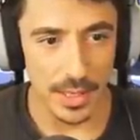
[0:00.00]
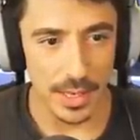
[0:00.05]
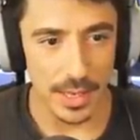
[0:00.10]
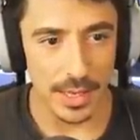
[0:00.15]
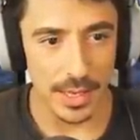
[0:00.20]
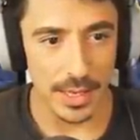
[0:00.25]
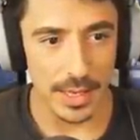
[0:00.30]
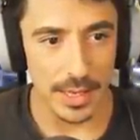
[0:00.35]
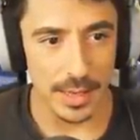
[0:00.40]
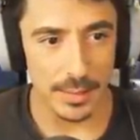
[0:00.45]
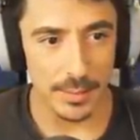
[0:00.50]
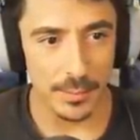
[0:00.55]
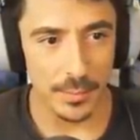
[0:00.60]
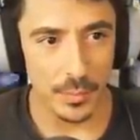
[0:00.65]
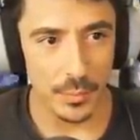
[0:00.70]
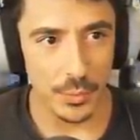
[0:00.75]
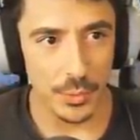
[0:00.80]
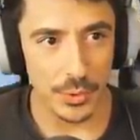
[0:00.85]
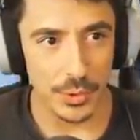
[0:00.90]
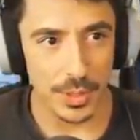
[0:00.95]

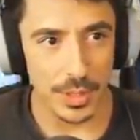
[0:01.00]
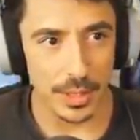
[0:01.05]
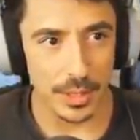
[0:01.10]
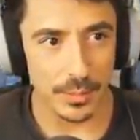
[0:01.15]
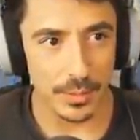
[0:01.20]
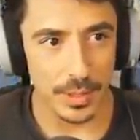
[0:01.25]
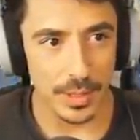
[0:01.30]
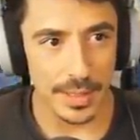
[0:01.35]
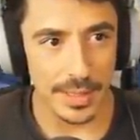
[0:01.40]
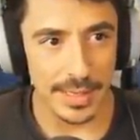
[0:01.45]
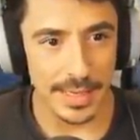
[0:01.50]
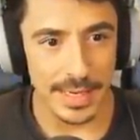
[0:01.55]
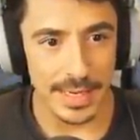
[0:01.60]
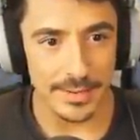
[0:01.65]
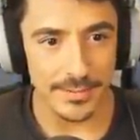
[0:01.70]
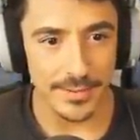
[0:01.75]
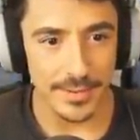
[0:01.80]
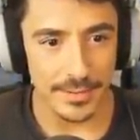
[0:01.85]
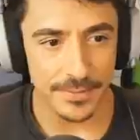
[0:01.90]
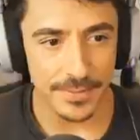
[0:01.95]
Um, we'll, and I'm going to
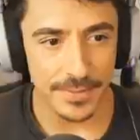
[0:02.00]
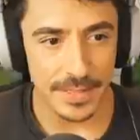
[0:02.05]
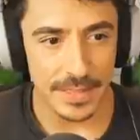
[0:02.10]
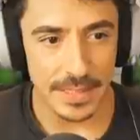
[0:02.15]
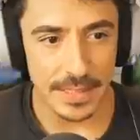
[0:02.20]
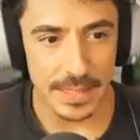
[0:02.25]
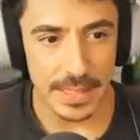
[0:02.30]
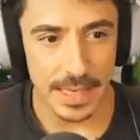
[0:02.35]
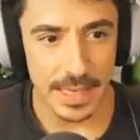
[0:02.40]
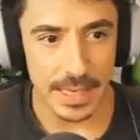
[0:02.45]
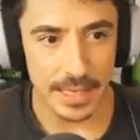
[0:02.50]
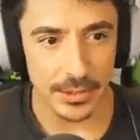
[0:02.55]
leave it for today